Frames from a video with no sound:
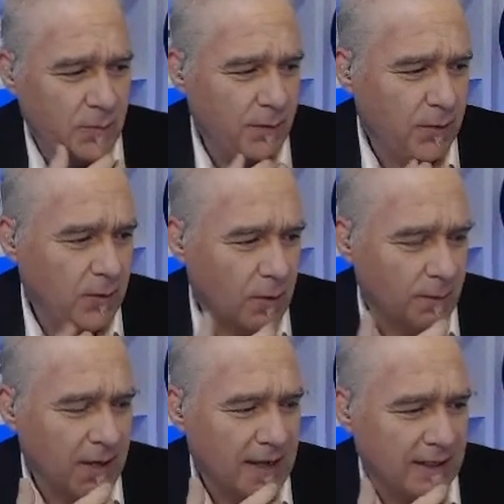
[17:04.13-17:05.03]
people who are
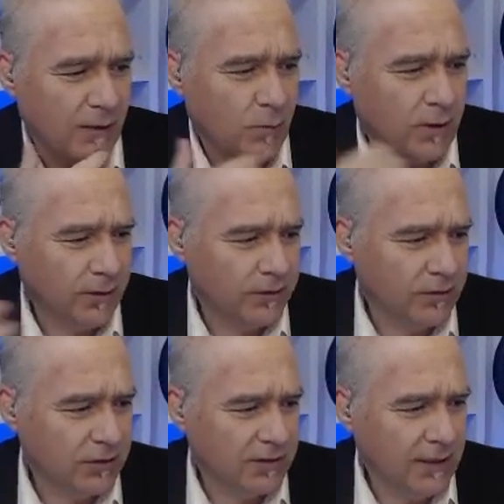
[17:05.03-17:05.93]
bad networkers are
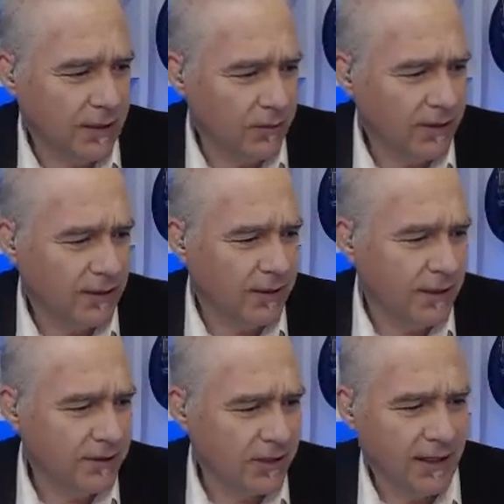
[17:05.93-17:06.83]
just ignorant and
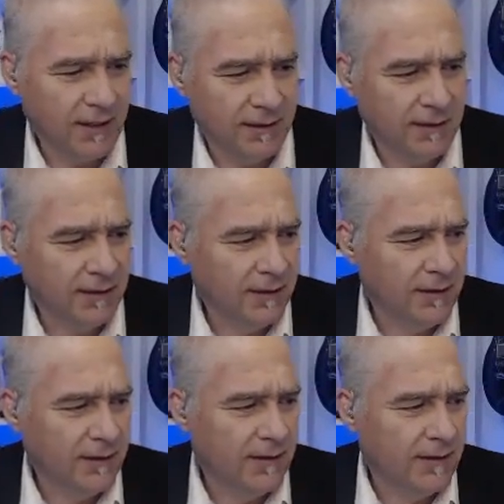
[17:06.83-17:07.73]
uneducated.
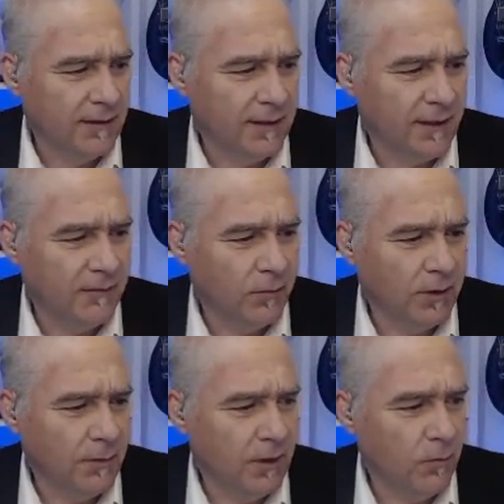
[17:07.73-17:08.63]
I've
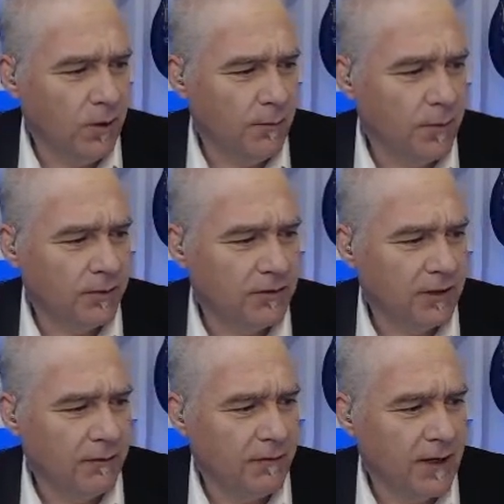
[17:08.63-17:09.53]
only met one person
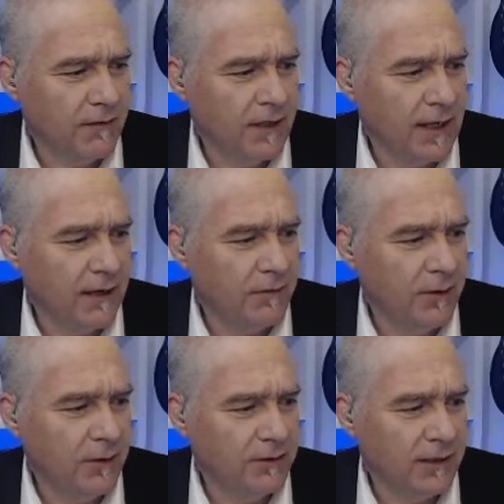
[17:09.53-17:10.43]
in 5.5
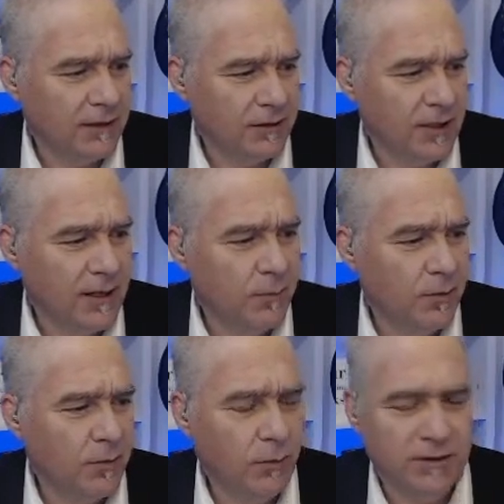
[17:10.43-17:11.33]
years at the
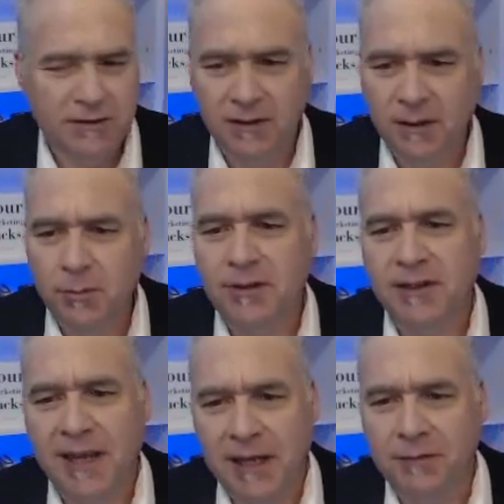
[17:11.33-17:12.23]
chamber who was deliberately
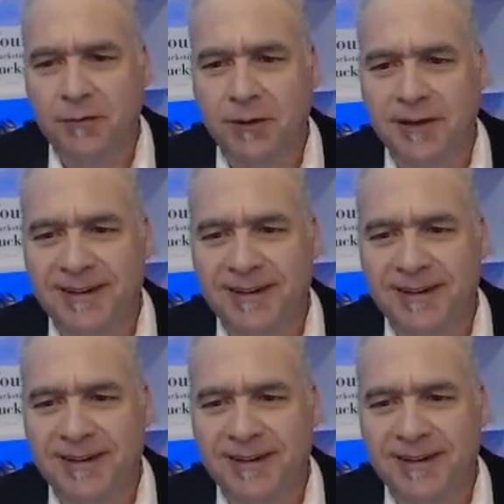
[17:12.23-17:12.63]
hateful.